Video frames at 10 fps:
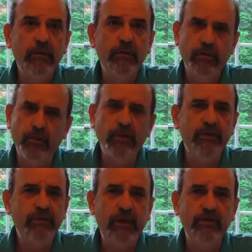the
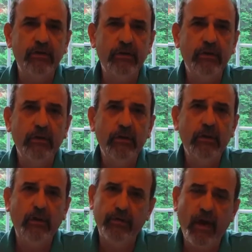realization
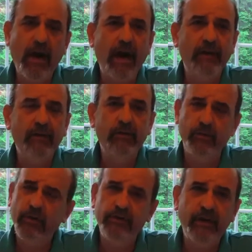of God, the
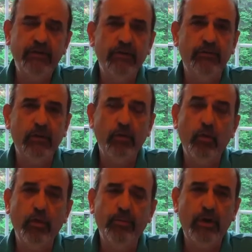realization of the
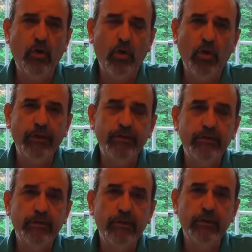Lord,
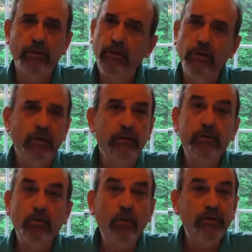because
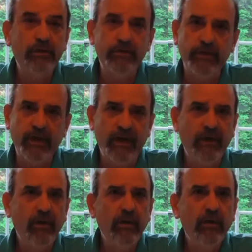the Lord doesn't
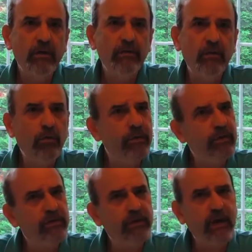care. The Lord
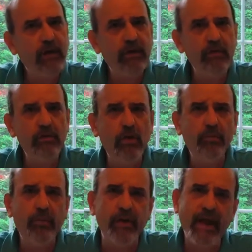doesn't care that you
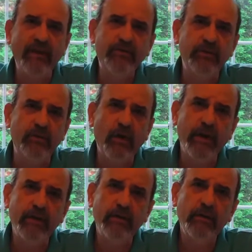don't pronounce it
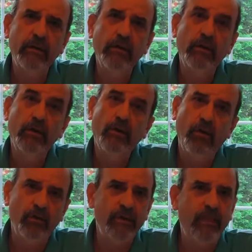right.
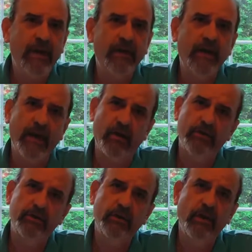Only man
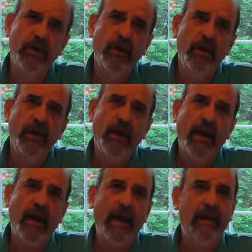cares.
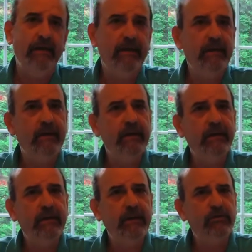And
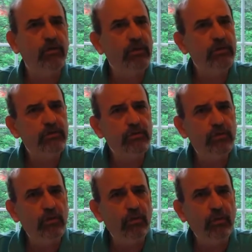as long as you
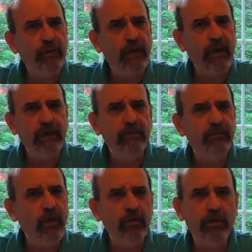do it with a
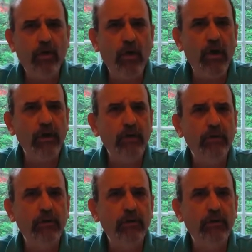devoted heart,